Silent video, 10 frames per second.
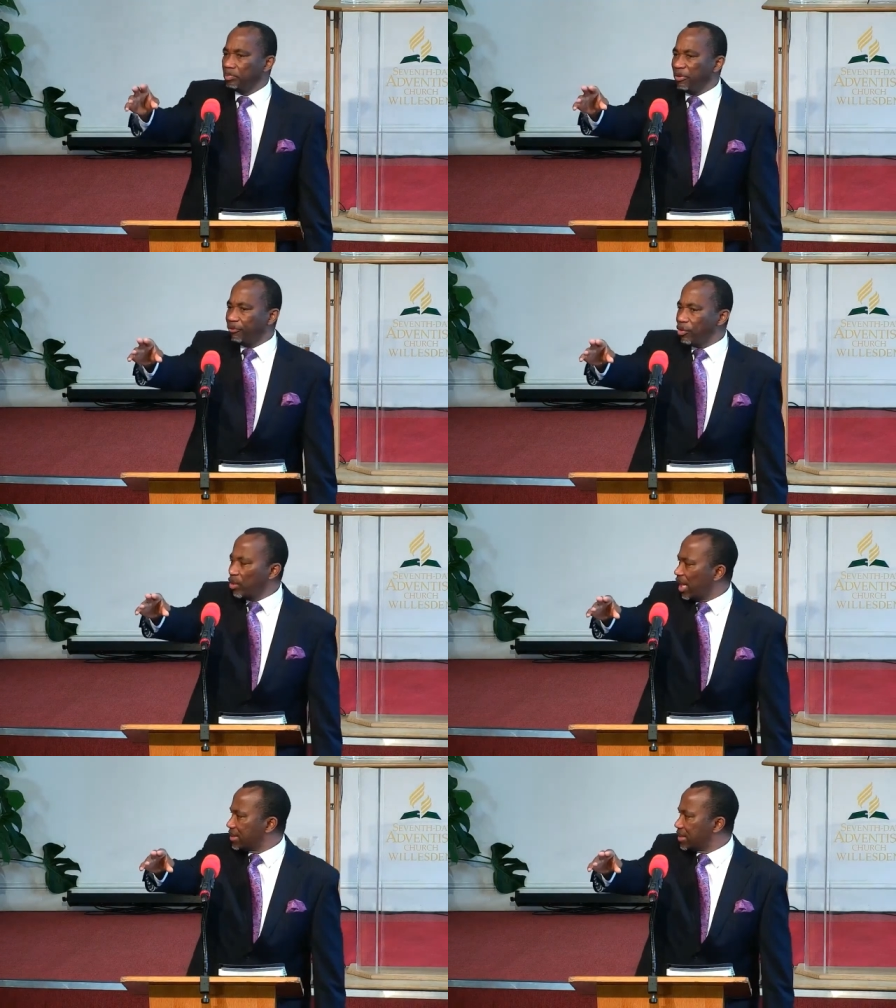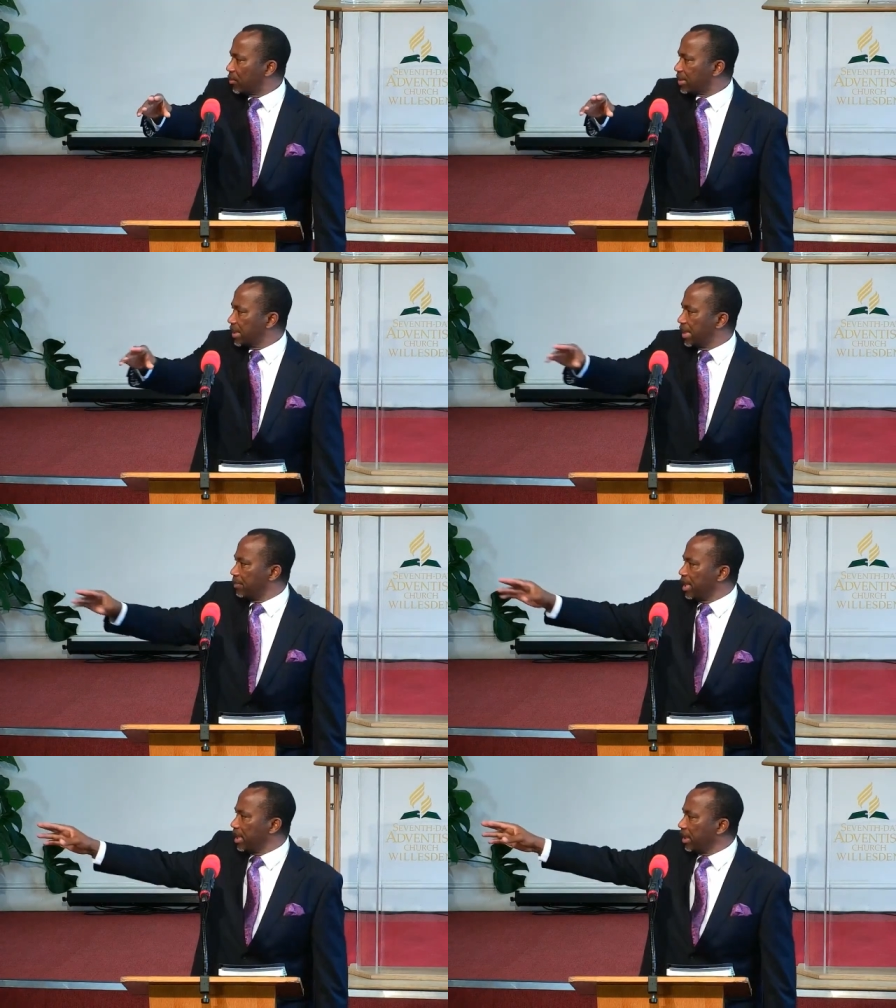Before you ask the question,
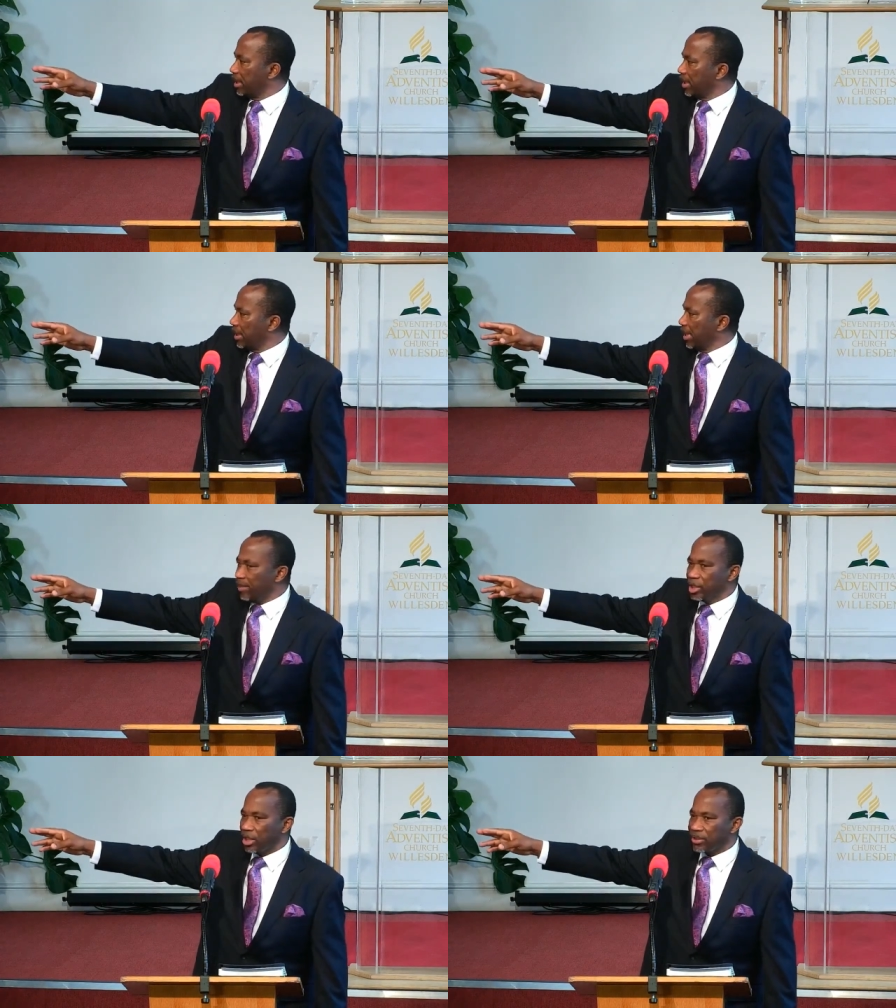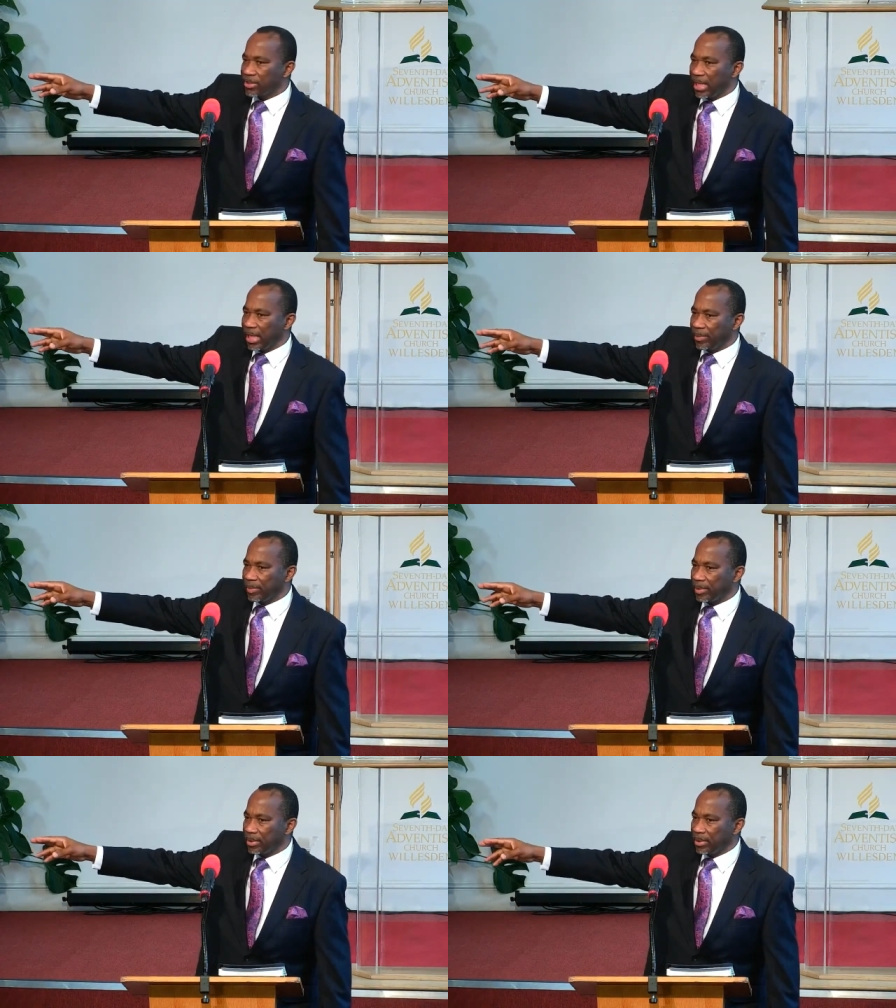let me just,
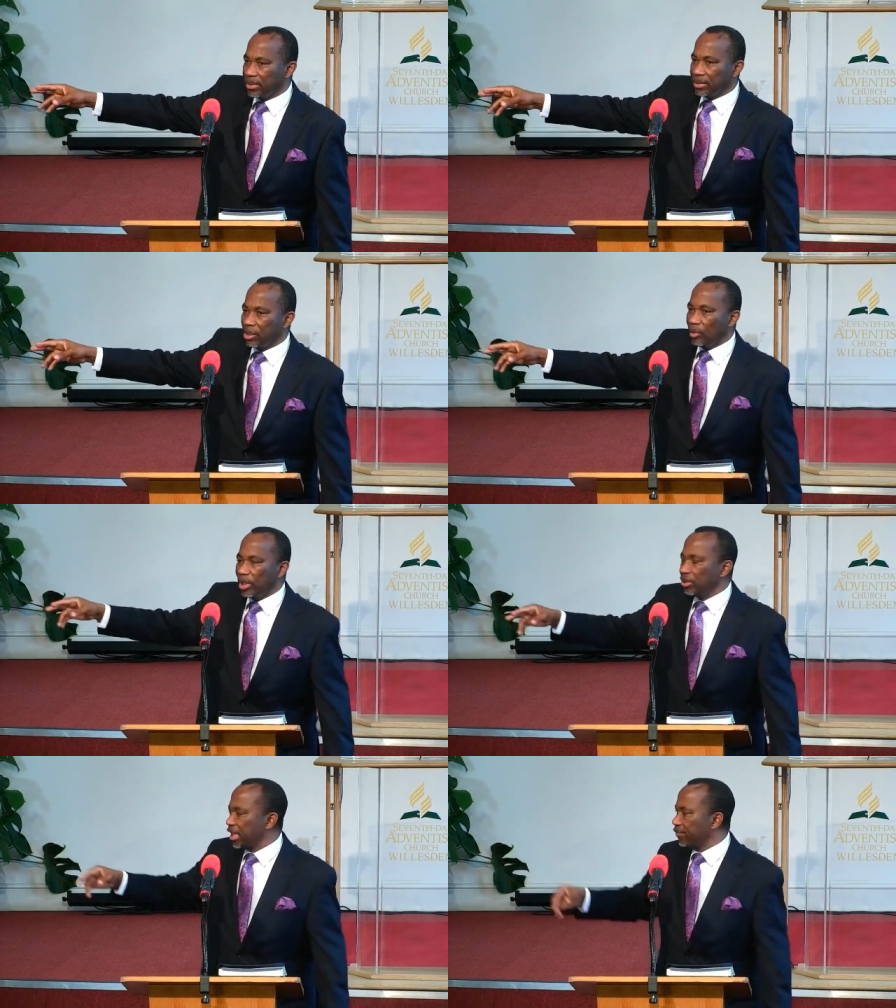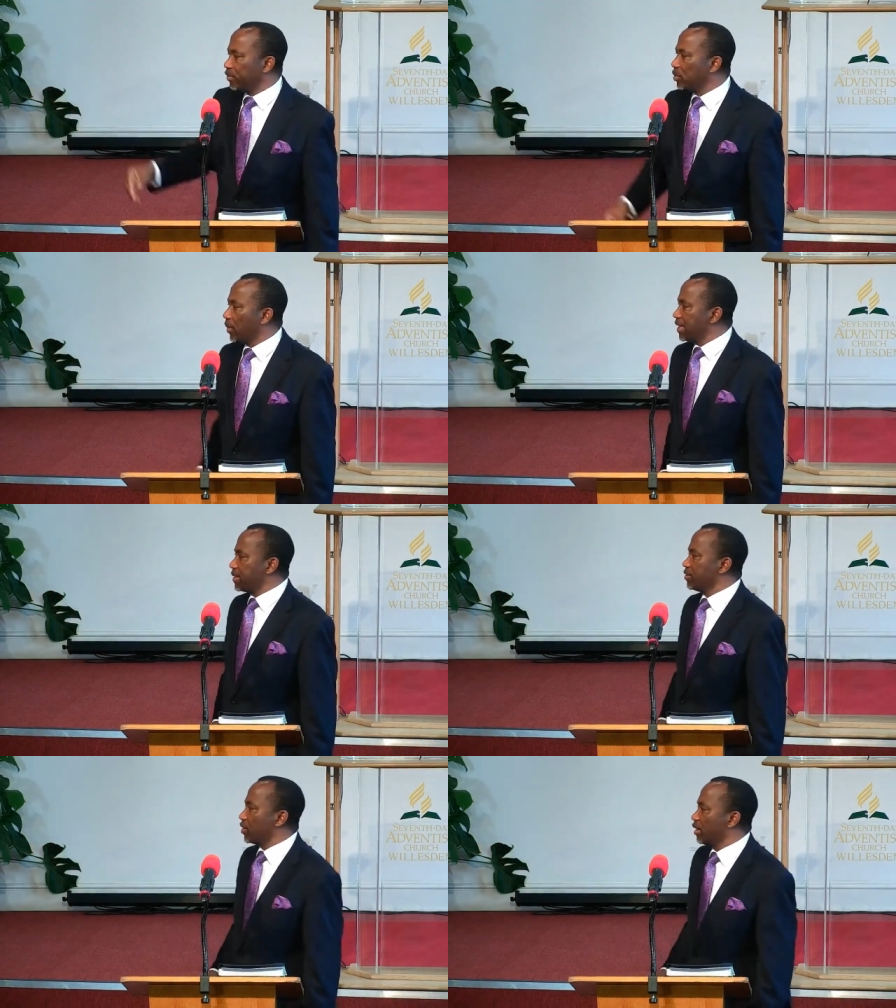so we don't have two
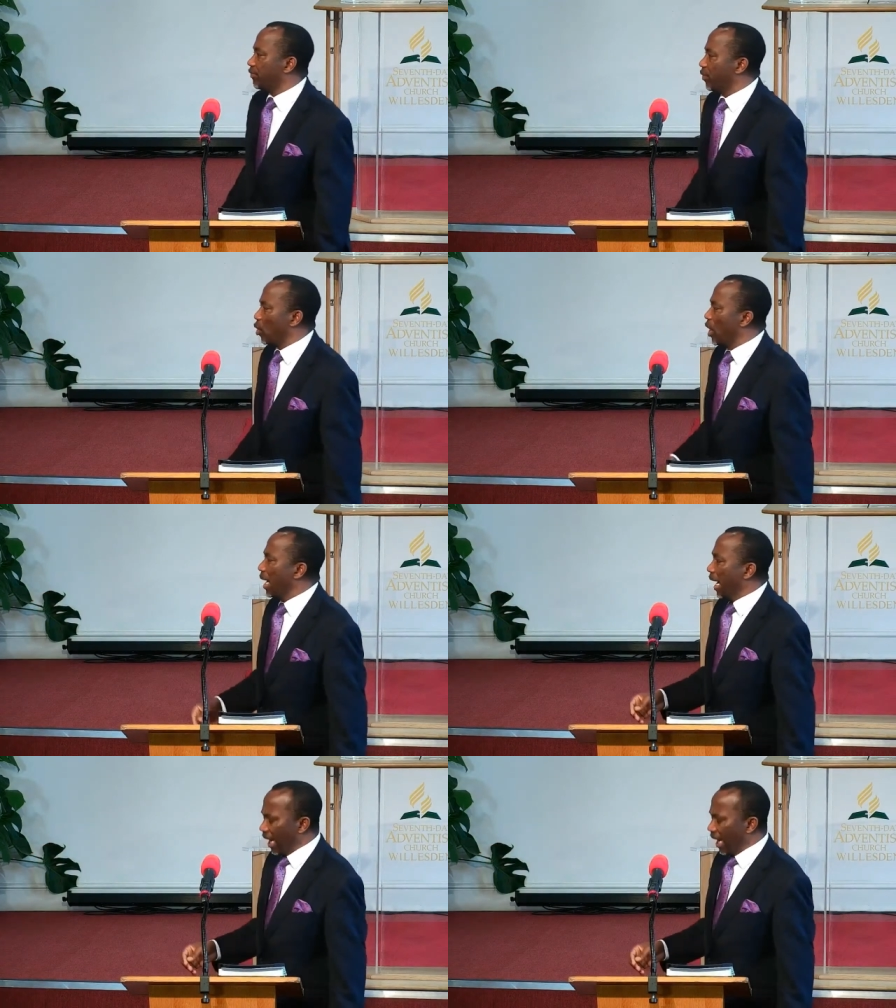questions on the floor.